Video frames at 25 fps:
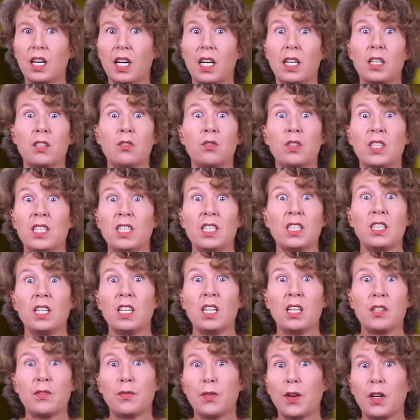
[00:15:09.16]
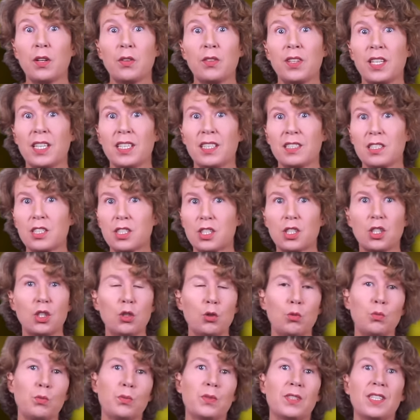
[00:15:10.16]
I really love how they
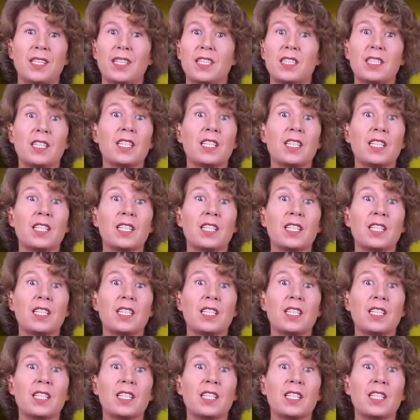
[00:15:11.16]
assumed that